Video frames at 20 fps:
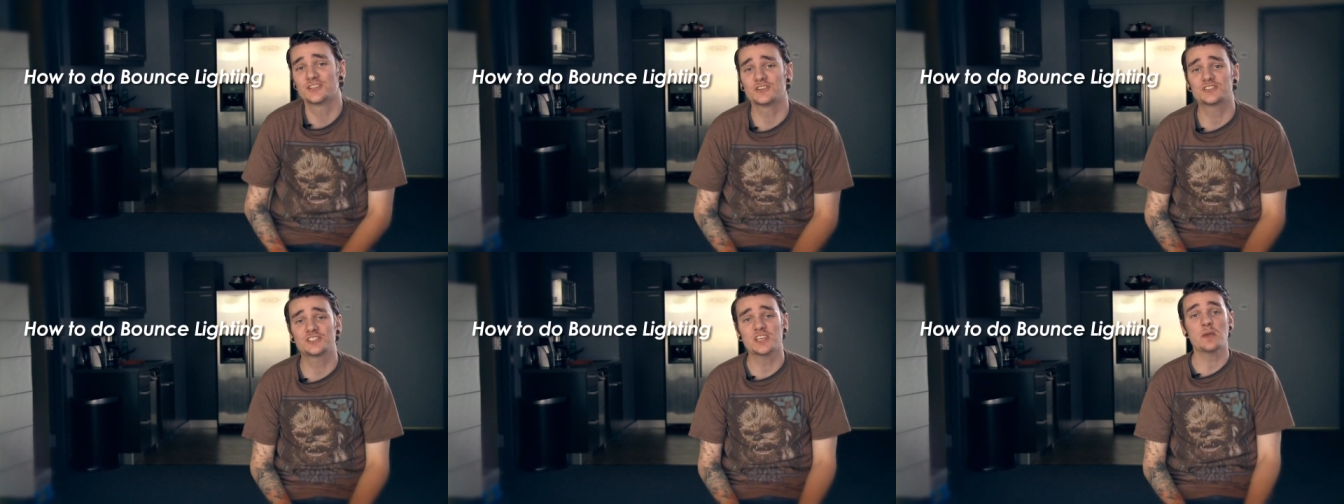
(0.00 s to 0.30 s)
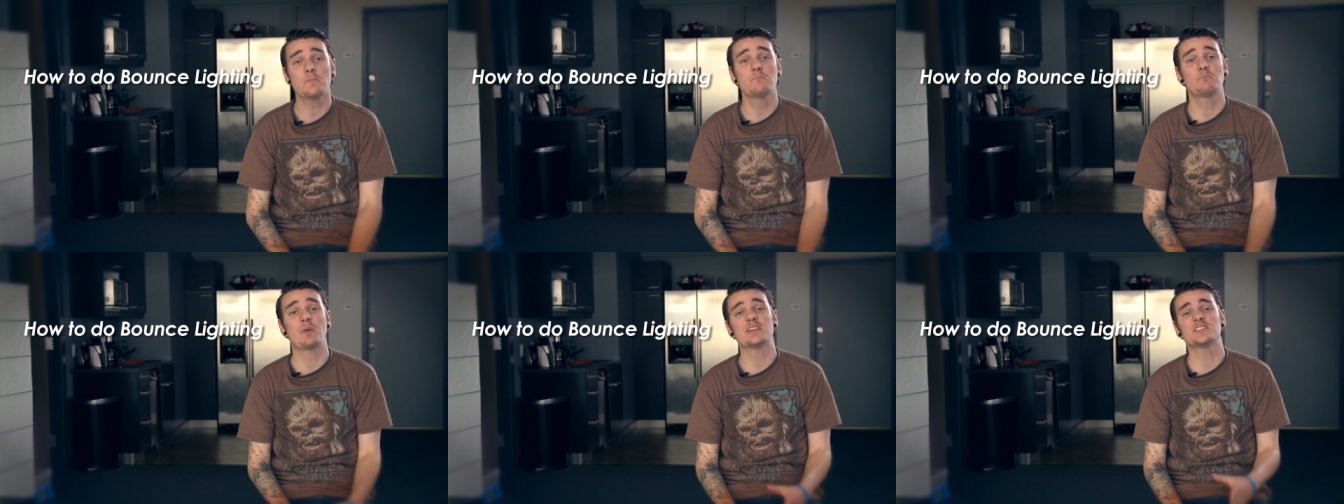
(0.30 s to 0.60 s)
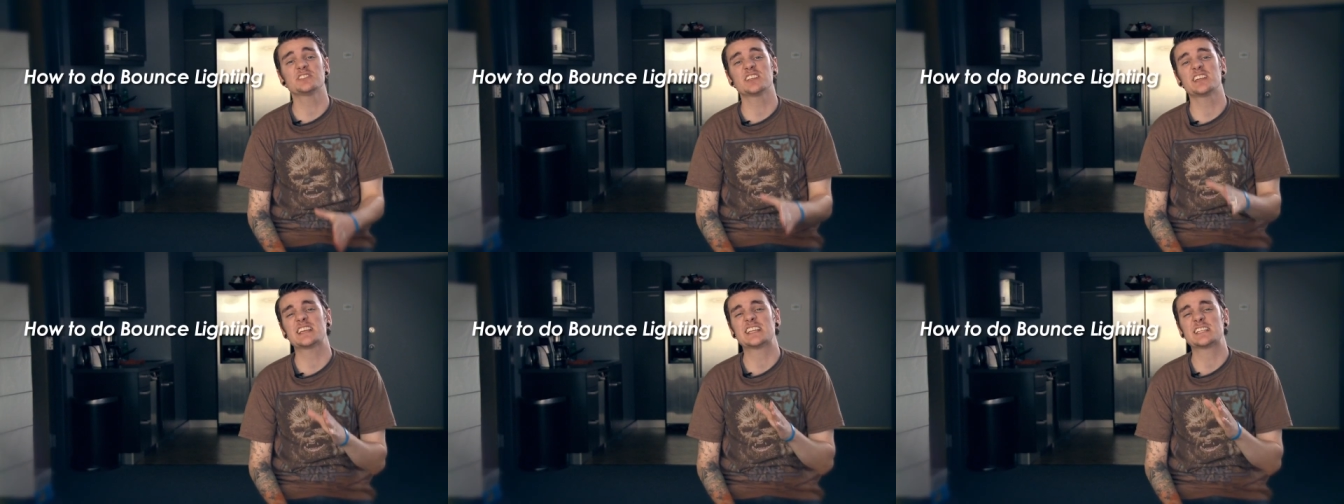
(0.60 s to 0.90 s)
you see,
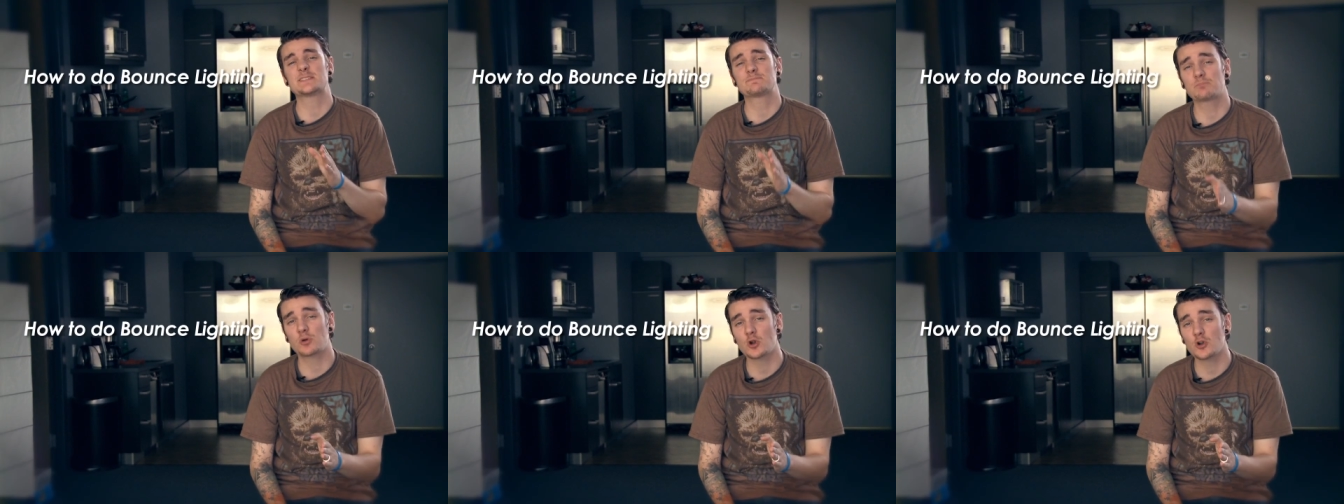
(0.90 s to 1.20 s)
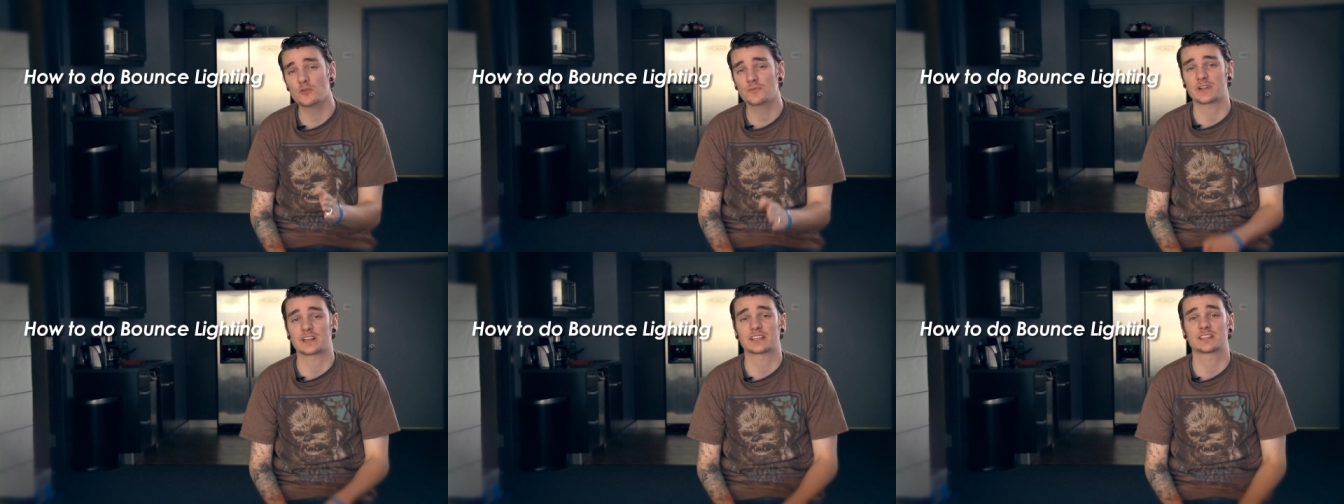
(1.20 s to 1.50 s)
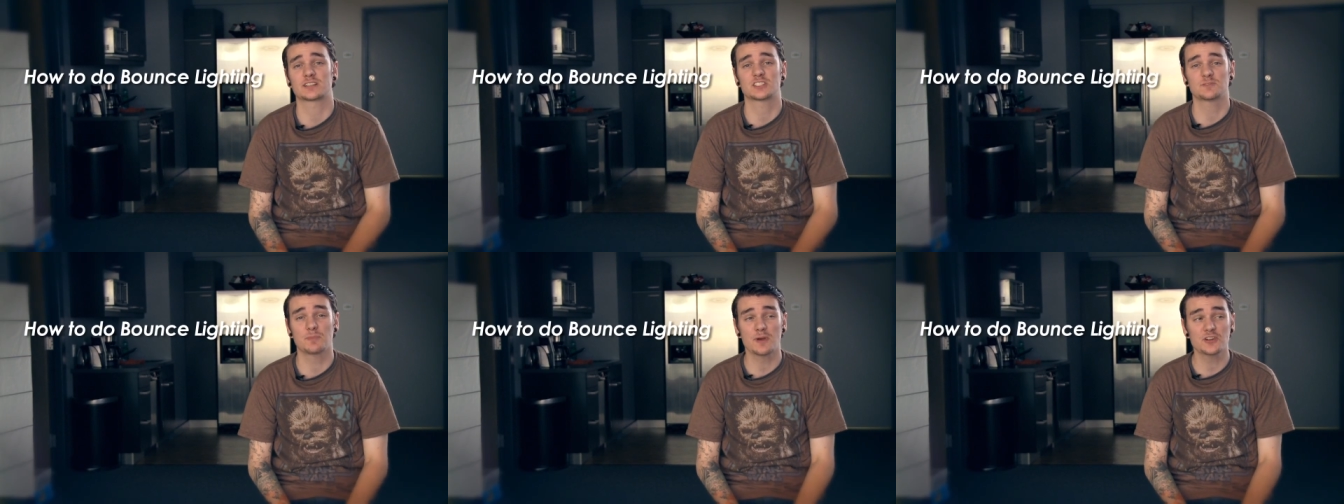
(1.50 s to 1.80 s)
bounce lighting is
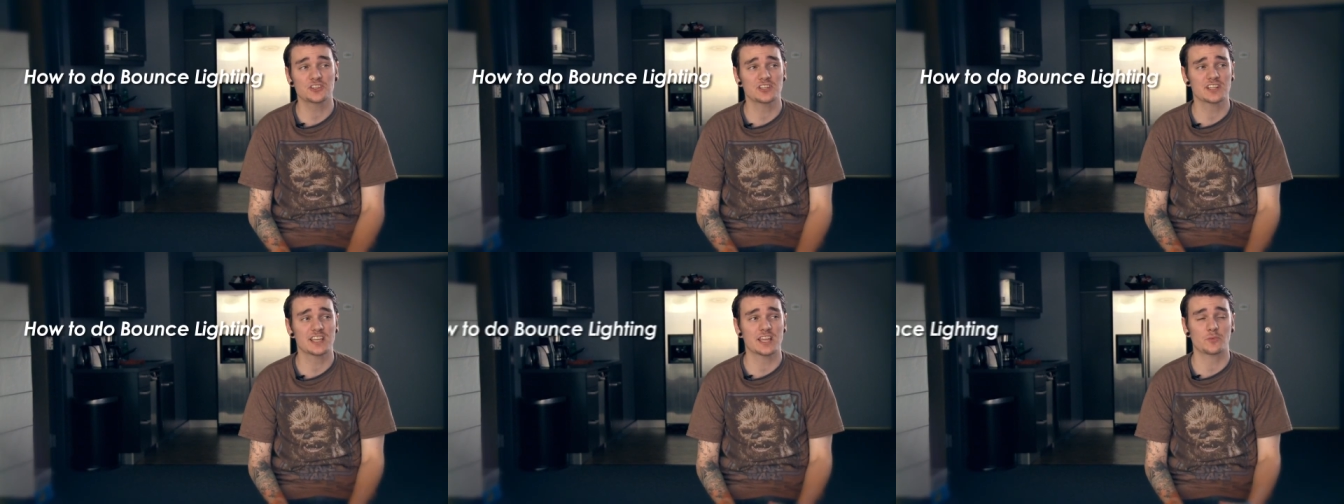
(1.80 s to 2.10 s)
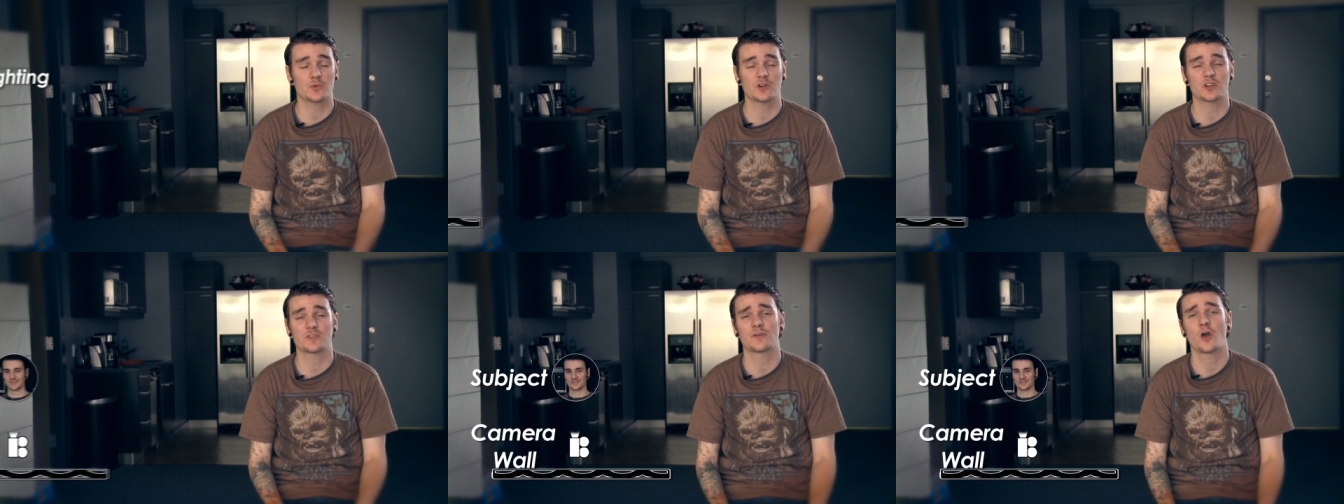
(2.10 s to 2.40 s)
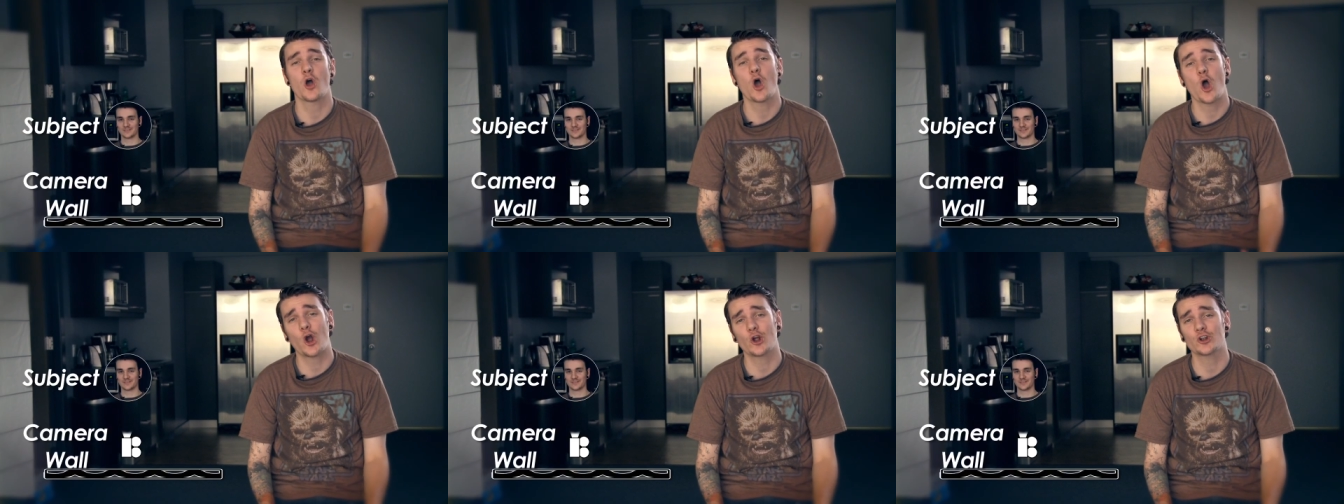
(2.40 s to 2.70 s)
perfect, especially to get rid of
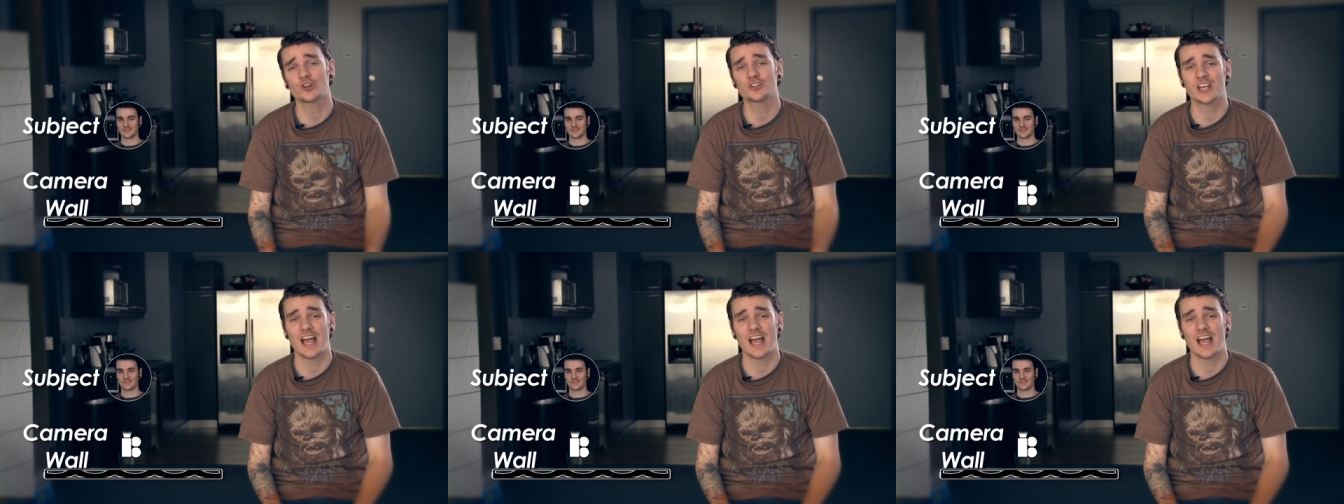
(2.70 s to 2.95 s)
harsh